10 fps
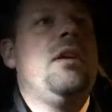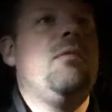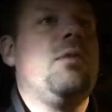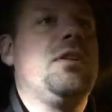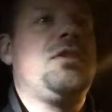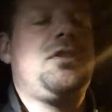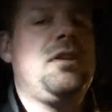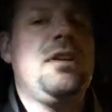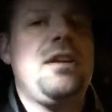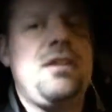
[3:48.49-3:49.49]
in which
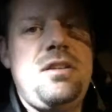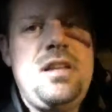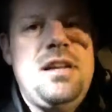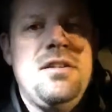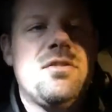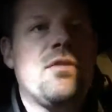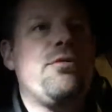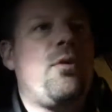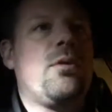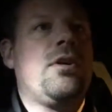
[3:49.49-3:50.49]
he is a
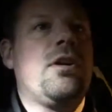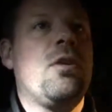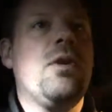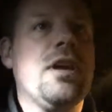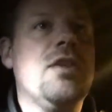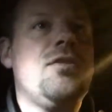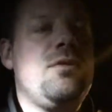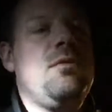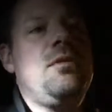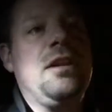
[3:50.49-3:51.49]
foreigner going
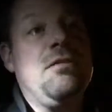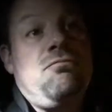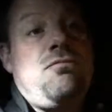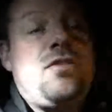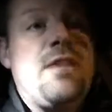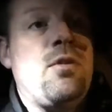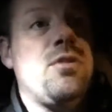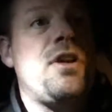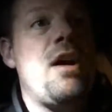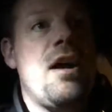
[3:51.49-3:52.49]
into and several
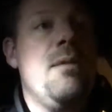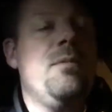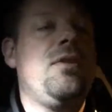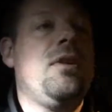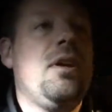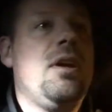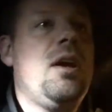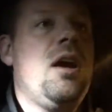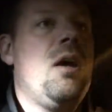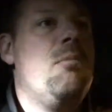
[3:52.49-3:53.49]
times.
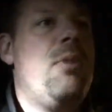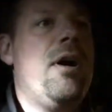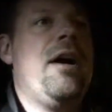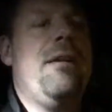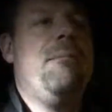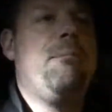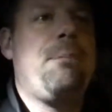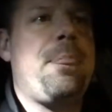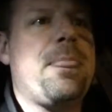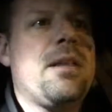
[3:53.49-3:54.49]
But
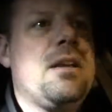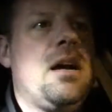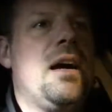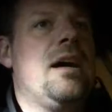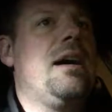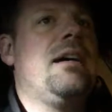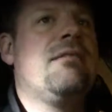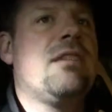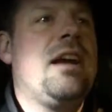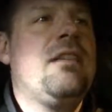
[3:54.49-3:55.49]
I
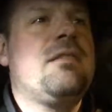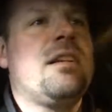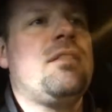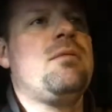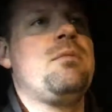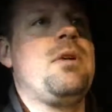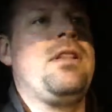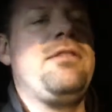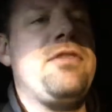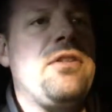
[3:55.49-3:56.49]

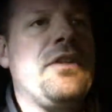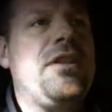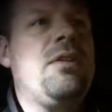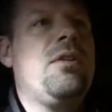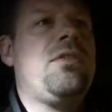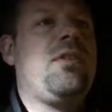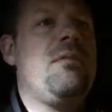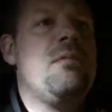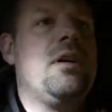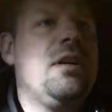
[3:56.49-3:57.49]
really felt that there was
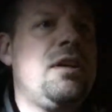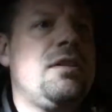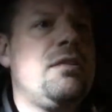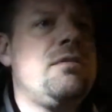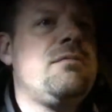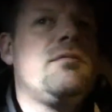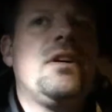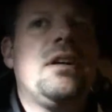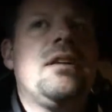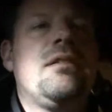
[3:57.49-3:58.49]
some
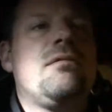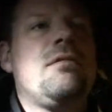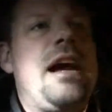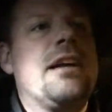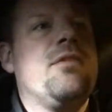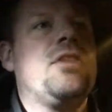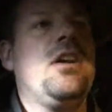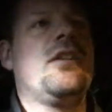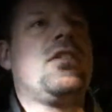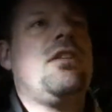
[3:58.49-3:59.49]
lack of
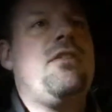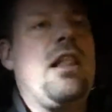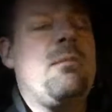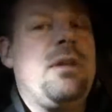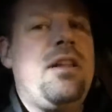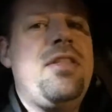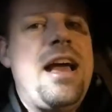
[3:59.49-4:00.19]
character development in